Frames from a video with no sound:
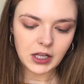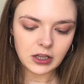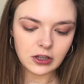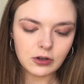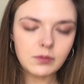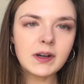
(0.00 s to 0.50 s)

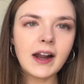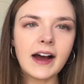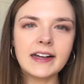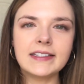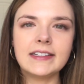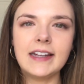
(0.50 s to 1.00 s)

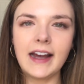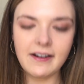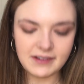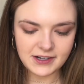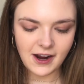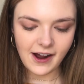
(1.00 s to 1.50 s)
luminosity I
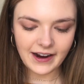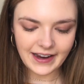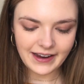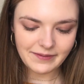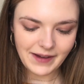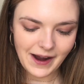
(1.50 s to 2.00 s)
was
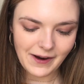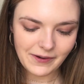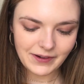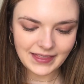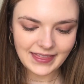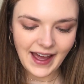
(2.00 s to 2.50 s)
talking
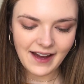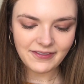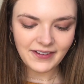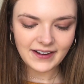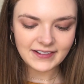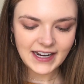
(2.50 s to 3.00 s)
about with that
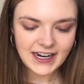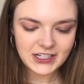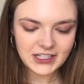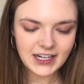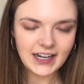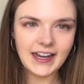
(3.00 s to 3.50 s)

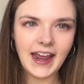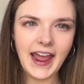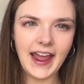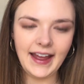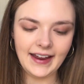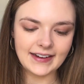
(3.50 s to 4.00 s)
foundation
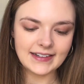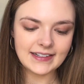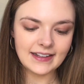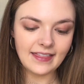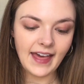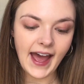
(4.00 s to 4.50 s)

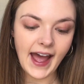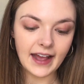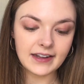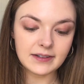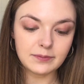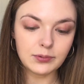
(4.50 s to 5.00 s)
and that
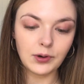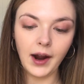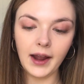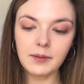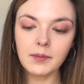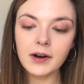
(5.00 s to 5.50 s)

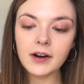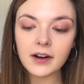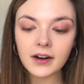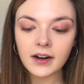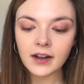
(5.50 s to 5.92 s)
primer.